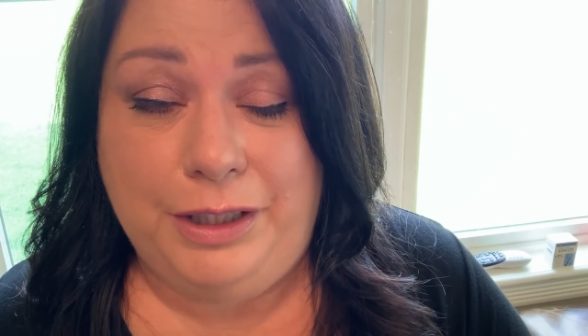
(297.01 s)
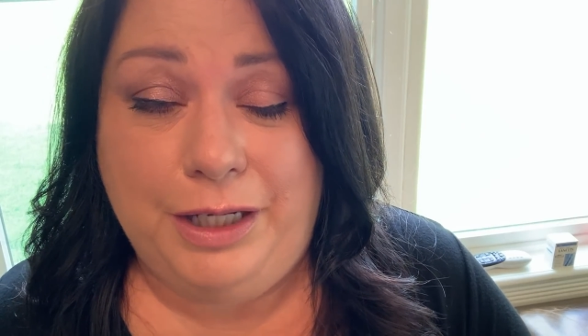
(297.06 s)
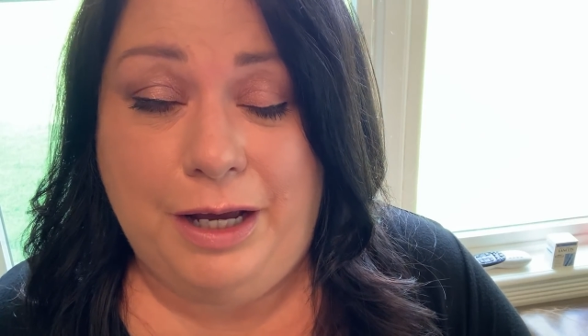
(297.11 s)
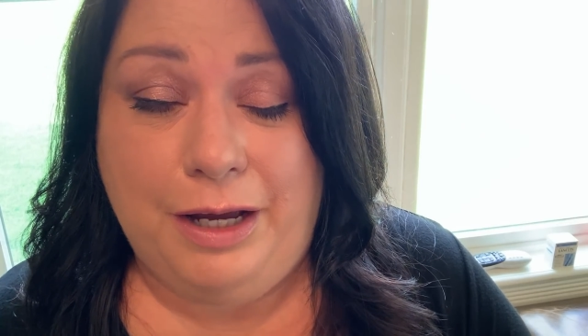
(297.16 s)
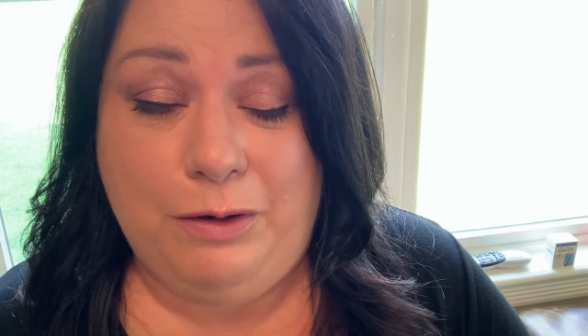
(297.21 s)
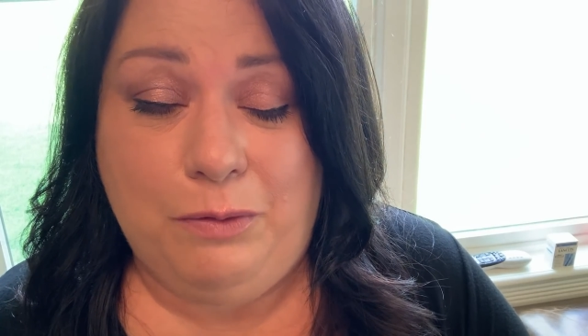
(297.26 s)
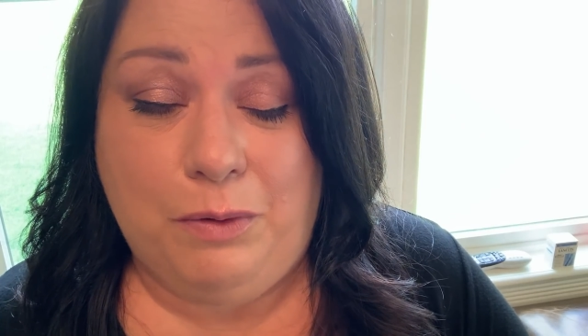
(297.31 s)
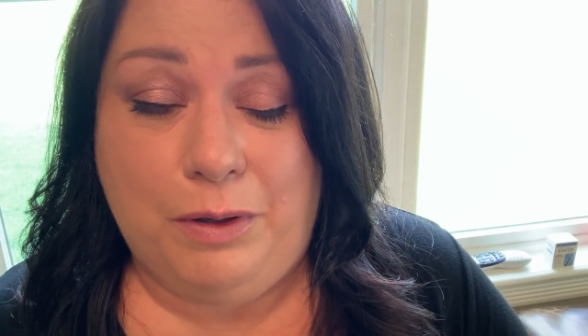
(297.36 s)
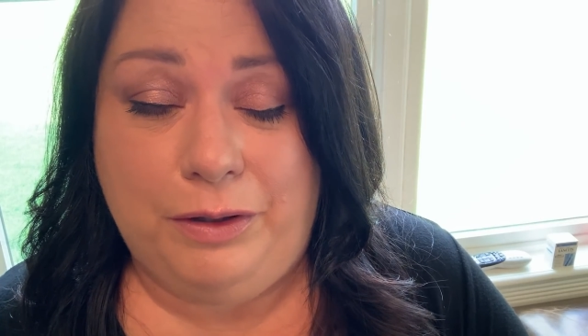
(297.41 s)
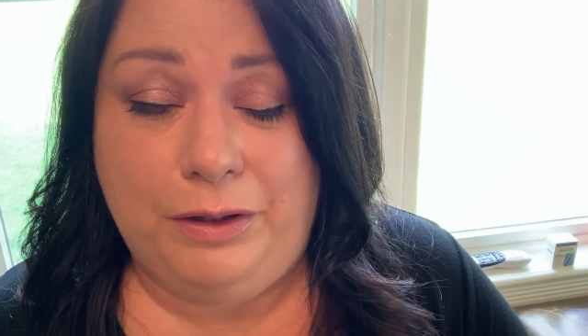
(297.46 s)
high
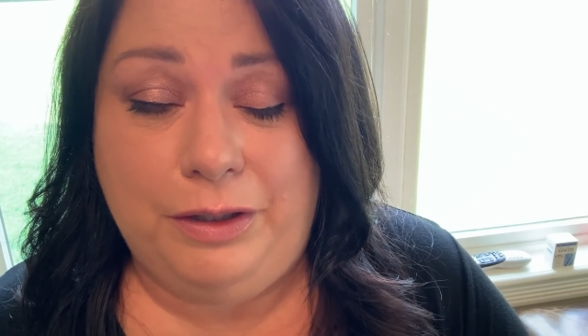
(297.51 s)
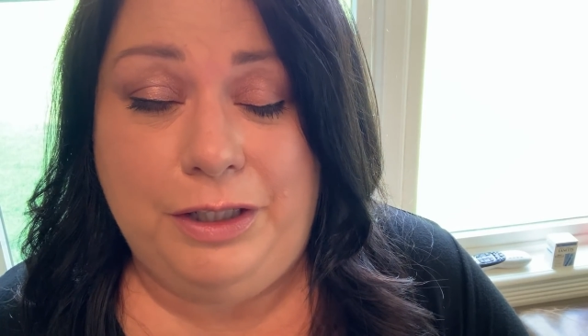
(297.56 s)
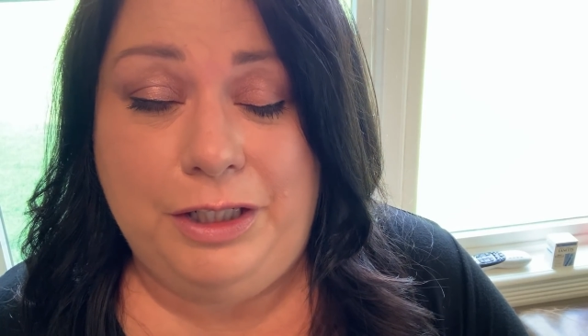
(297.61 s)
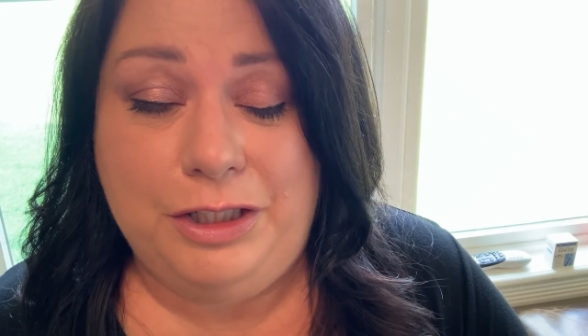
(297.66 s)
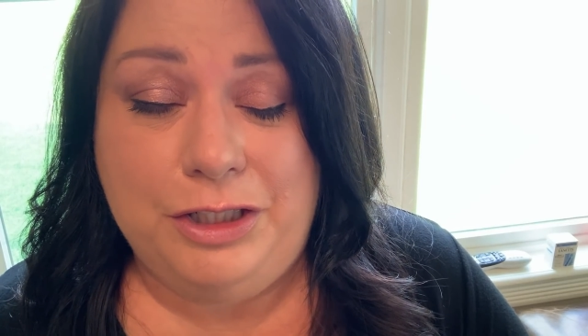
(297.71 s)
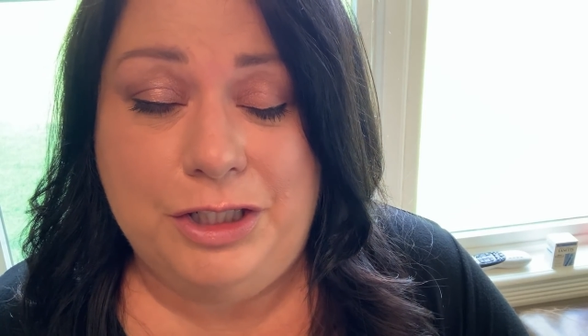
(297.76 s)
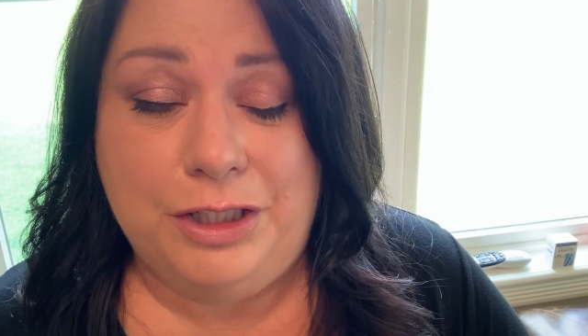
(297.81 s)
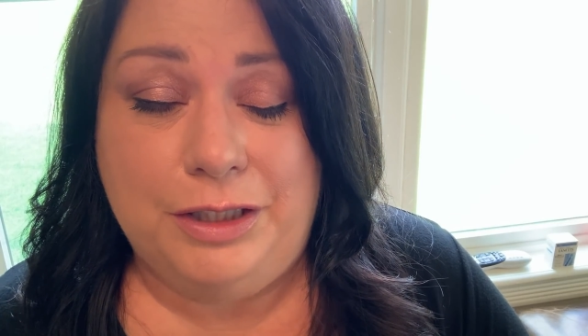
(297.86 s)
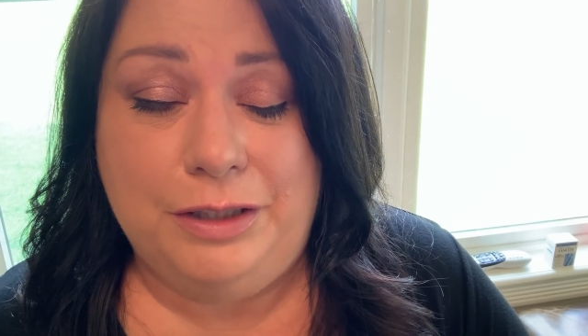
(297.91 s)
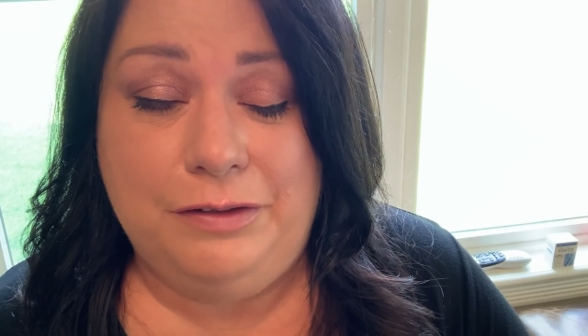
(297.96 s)
quality
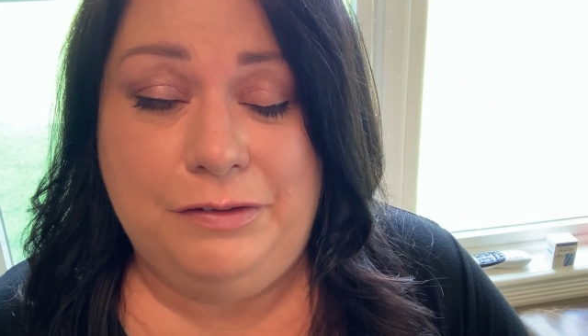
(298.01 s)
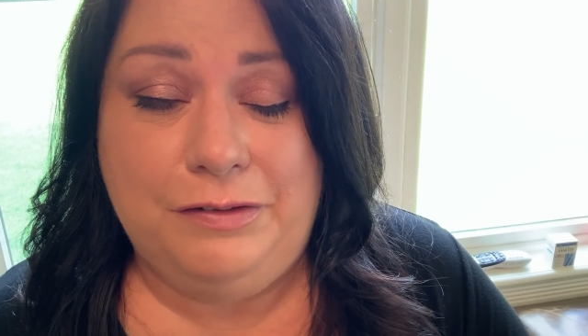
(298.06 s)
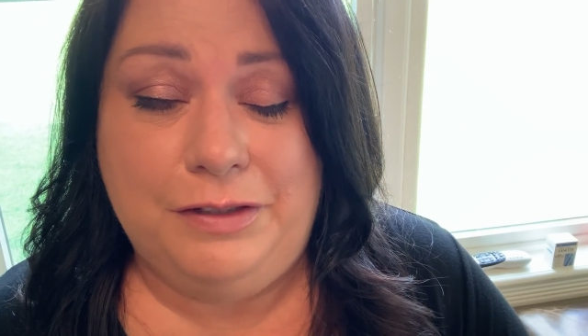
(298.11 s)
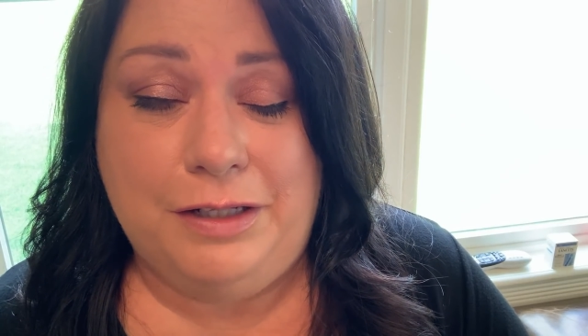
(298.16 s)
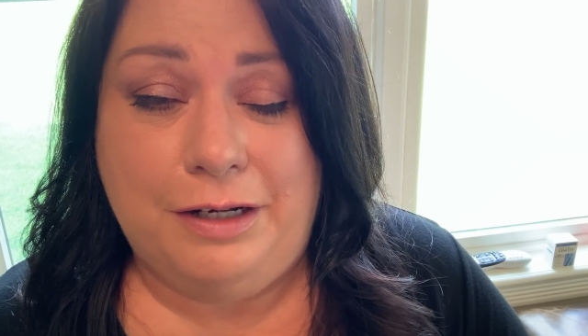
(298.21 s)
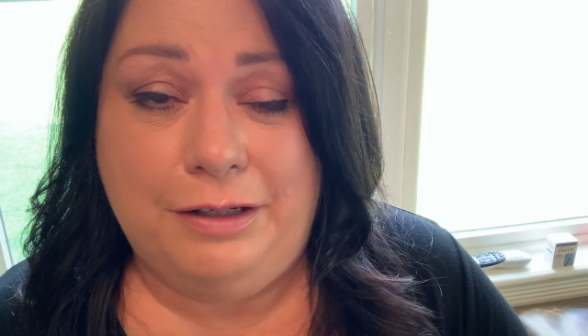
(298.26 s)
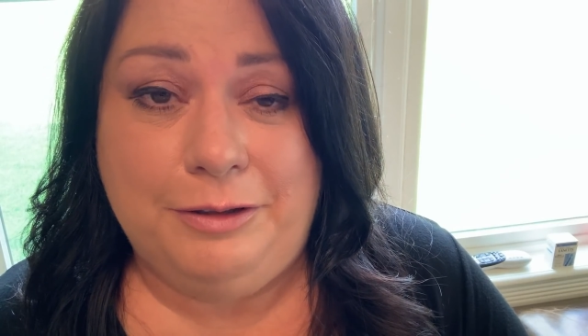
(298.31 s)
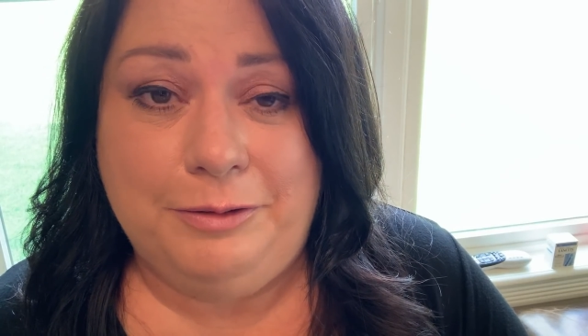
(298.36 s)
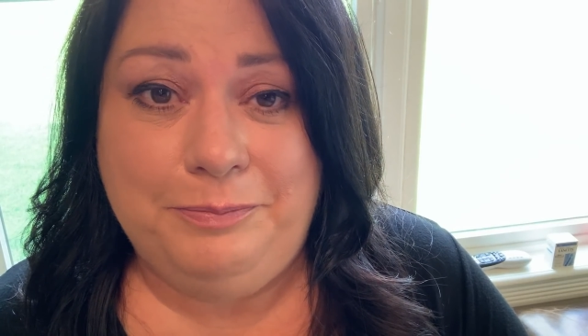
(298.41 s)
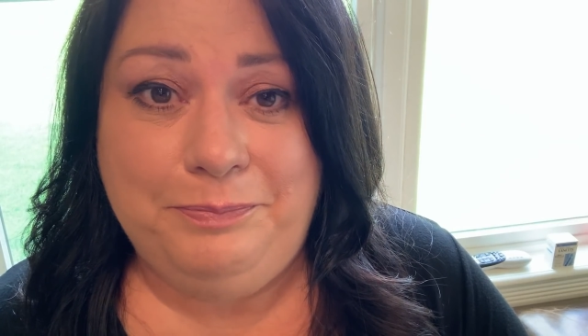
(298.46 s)
chicken
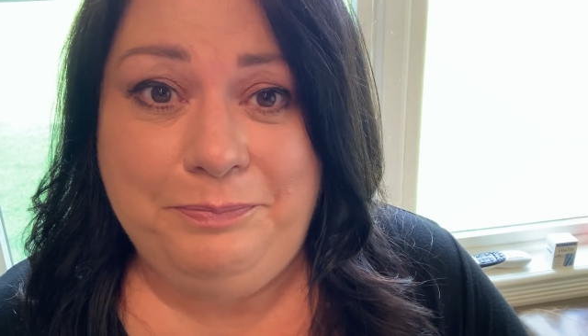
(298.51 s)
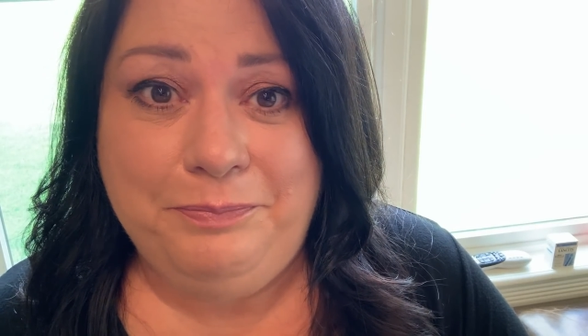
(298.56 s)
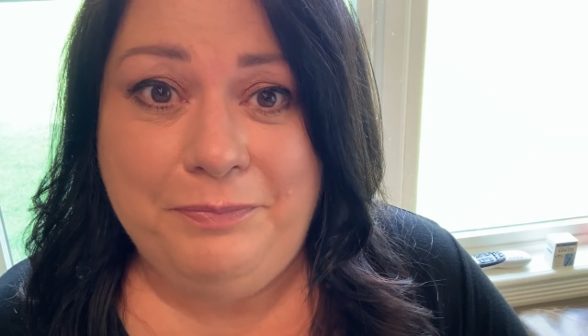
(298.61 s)
stock.